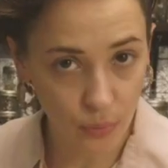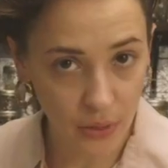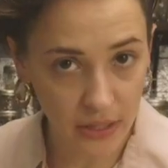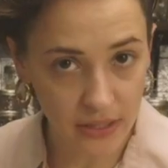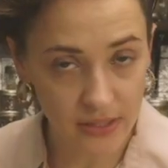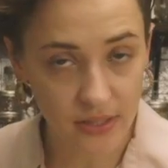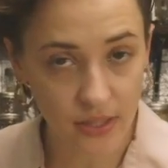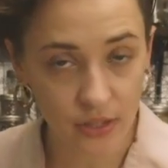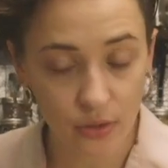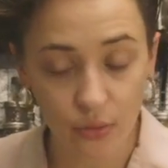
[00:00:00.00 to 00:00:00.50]

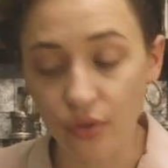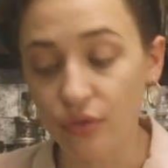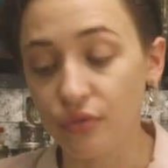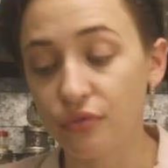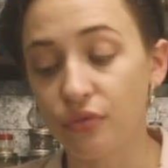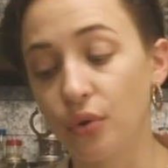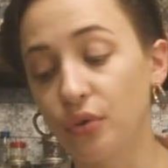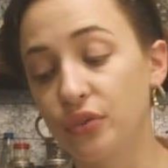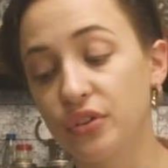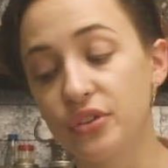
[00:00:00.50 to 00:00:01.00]
ways that you can
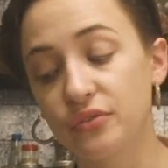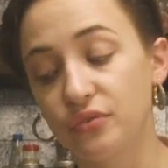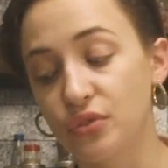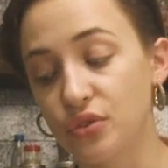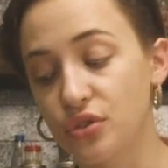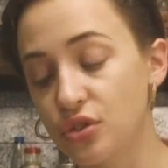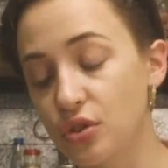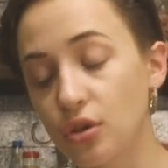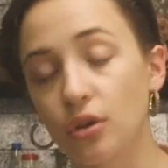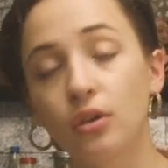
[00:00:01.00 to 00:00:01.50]
fold this for
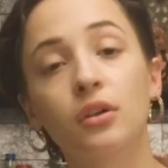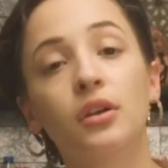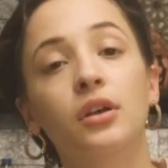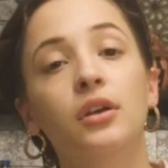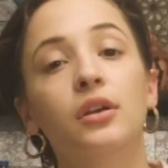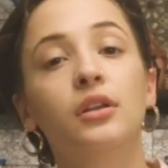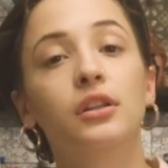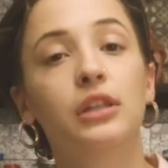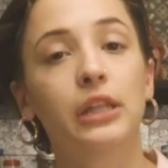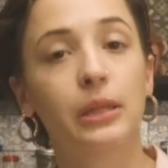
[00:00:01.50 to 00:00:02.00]
sure.
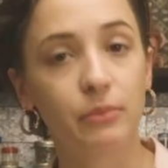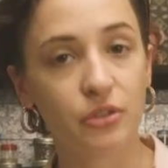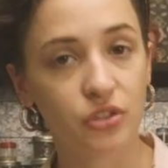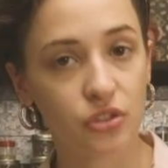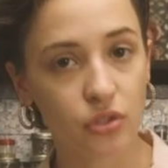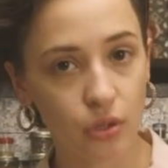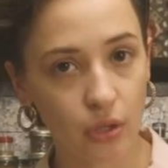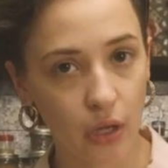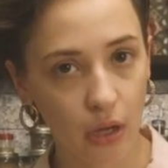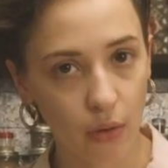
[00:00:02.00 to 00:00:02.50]
Let me
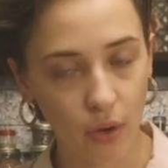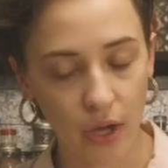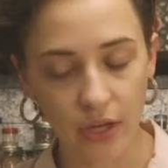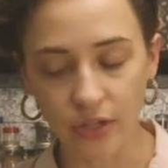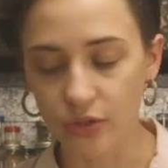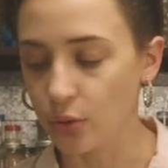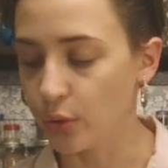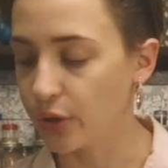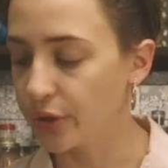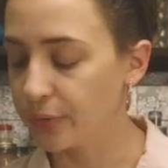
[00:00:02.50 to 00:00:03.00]
show you how I
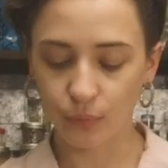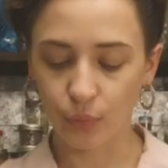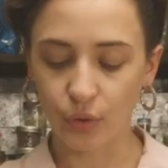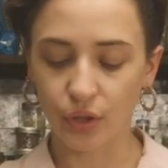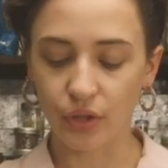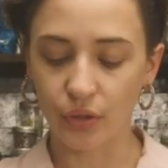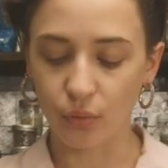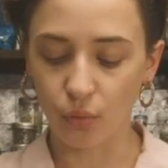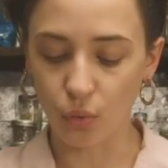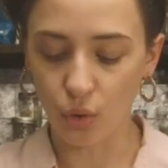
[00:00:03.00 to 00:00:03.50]
do it. We're
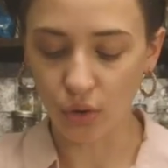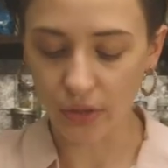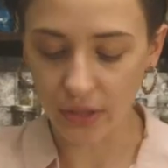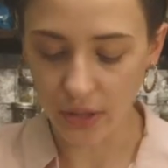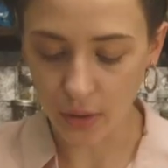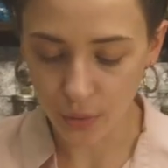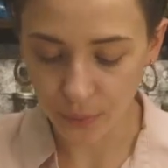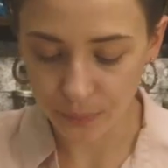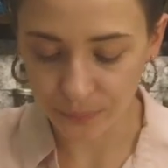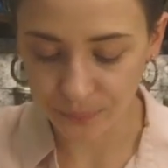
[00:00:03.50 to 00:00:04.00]
gonna roll it
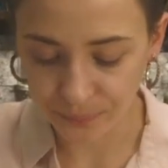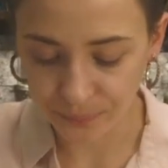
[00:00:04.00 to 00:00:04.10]
out.